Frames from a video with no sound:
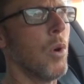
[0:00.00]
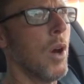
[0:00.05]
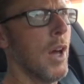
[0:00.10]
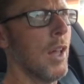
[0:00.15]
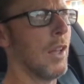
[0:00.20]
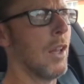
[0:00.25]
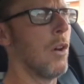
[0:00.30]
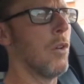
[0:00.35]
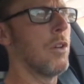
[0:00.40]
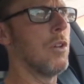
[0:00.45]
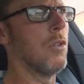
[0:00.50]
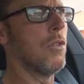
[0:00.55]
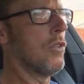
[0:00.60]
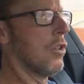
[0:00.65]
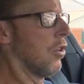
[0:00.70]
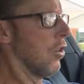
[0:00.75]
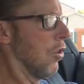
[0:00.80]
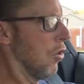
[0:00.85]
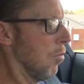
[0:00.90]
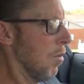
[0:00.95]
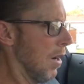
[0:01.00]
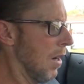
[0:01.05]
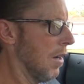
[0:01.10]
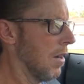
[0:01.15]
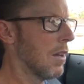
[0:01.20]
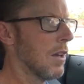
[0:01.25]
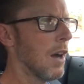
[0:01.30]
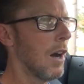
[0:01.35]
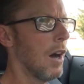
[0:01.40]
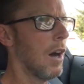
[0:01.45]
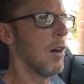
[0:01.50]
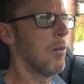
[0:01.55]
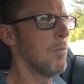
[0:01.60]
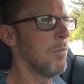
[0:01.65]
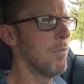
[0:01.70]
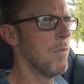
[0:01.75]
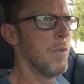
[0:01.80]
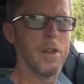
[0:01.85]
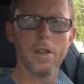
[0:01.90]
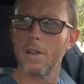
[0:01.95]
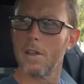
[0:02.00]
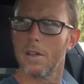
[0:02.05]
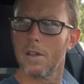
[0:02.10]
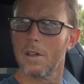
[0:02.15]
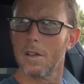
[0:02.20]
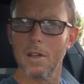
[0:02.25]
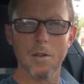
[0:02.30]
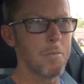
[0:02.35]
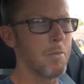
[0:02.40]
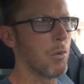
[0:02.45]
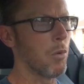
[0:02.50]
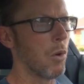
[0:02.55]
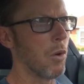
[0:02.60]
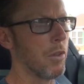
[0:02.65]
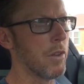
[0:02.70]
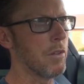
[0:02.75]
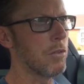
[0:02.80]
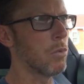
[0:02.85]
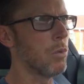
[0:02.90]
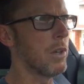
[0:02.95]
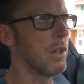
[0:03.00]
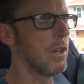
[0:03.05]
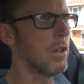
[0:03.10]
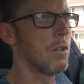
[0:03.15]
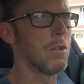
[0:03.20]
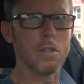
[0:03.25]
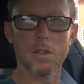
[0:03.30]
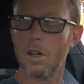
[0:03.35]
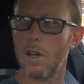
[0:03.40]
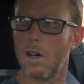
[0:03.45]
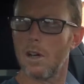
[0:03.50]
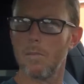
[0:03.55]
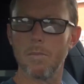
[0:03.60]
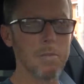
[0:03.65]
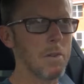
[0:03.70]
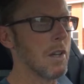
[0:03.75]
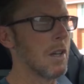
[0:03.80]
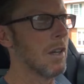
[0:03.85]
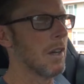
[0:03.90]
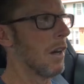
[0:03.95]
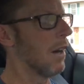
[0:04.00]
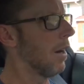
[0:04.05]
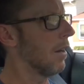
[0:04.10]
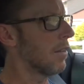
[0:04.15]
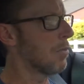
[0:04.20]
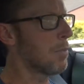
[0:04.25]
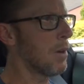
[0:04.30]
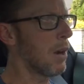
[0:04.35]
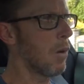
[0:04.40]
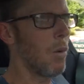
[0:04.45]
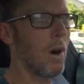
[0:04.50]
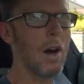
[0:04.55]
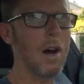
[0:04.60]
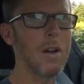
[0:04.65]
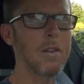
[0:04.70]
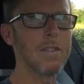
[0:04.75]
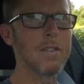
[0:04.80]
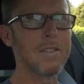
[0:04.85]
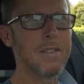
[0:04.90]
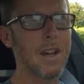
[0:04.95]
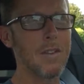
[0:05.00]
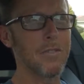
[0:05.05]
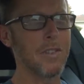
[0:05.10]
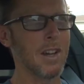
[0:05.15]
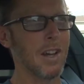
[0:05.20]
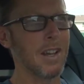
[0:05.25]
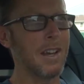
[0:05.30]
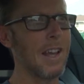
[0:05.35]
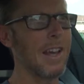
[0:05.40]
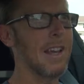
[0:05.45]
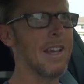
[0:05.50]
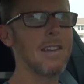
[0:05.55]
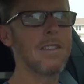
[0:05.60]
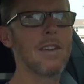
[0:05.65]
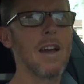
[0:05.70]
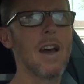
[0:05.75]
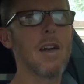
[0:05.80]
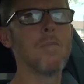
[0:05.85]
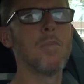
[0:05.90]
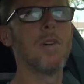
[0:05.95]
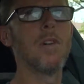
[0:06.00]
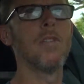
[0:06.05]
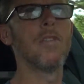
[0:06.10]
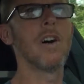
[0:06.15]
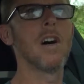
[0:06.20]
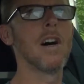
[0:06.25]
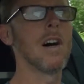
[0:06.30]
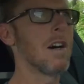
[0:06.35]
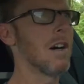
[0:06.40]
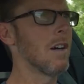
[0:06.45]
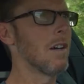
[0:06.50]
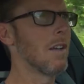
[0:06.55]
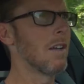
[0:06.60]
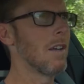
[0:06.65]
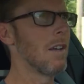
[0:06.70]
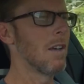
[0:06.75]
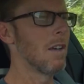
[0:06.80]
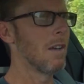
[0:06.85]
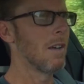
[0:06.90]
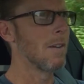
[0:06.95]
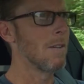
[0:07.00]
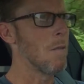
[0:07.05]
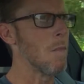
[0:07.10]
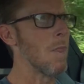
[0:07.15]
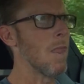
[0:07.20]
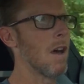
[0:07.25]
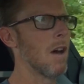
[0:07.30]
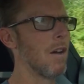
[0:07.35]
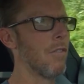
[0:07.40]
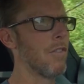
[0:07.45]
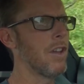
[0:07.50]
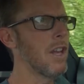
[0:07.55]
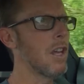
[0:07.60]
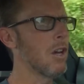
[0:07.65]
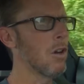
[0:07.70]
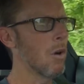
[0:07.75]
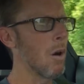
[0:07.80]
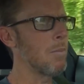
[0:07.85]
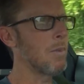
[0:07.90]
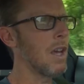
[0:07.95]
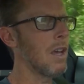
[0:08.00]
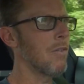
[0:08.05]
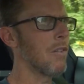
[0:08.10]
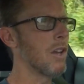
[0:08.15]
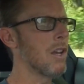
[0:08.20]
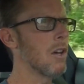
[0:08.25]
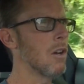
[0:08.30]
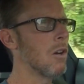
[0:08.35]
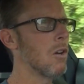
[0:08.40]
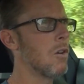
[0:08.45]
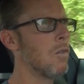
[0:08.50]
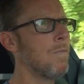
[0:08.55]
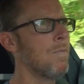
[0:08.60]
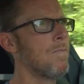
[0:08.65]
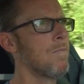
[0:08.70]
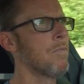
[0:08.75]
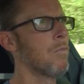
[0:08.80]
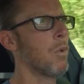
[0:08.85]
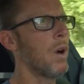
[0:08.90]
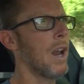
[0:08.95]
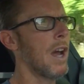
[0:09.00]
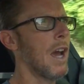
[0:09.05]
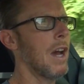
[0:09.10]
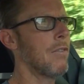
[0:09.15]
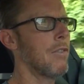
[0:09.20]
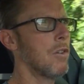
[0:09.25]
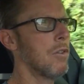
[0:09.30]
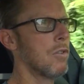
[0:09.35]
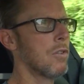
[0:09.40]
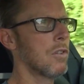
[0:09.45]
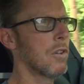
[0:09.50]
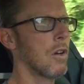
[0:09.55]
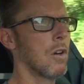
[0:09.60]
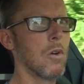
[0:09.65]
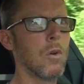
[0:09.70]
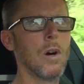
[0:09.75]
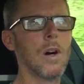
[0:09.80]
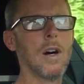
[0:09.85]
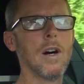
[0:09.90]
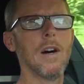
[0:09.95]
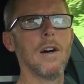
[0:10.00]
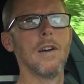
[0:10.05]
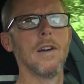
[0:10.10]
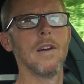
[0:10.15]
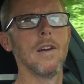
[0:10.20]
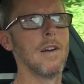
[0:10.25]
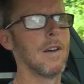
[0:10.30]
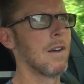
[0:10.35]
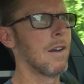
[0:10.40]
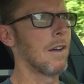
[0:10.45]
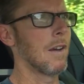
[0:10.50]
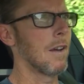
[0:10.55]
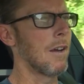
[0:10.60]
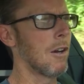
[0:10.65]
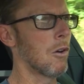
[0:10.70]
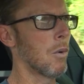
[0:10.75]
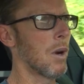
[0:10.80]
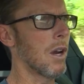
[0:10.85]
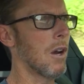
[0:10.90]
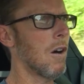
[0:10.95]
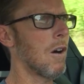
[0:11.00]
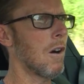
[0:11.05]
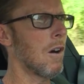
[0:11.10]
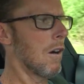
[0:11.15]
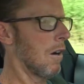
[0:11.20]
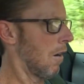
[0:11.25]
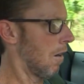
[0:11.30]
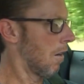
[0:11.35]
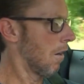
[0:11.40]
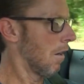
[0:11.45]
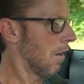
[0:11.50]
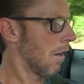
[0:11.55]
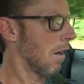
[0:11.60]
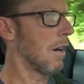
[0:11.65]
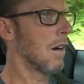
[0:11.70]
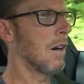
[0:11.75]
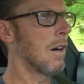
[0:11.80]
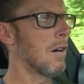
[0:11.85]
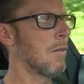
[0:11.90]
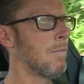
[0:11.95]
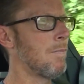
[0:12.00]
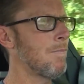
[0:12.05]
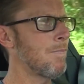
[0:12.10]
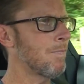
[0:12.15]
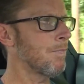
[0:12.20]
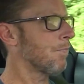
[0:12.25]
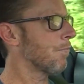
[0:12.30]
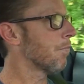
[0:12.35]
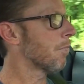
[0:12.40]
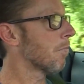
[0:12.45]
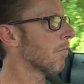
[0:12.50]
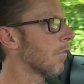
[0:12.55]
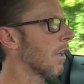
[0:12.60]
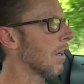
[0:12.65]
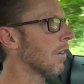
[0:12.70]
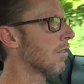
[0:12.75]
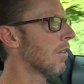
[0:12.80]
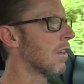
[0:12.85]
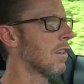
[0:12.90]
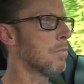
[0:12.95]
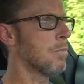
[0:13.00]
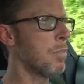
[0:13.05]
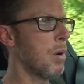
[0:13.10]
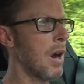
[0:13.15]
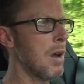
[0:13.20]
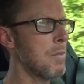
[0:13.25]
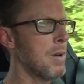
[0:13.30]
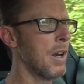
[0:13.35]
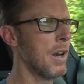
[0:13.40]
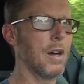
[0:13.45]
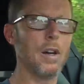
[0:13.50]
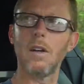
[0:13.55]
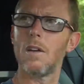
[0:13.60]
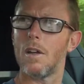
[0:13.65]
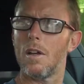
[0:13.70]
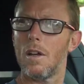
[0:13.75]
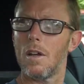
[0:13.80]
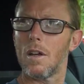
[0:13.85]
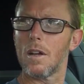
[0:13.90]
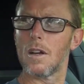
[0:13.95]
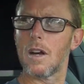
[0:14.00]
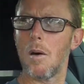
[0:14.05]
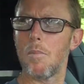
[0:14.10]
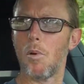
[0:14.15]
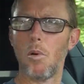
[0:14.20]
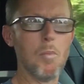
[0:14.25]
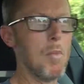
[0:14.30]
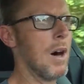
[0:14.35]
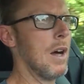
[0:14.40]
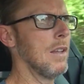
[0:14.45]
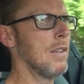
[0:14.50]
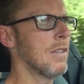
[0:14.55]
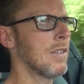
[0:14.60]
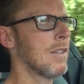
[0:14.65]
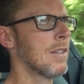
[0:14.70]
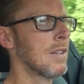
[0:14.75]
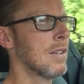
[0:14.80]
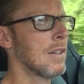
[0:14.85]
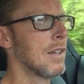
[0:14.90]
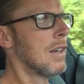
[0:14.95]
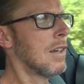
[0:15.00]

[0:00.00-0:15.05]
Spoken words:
Hello YouTube. Let me roll these windows up. It's been a while since I've done any type of update video, what have you, so here we are. Like I said, it's probably been a couple months.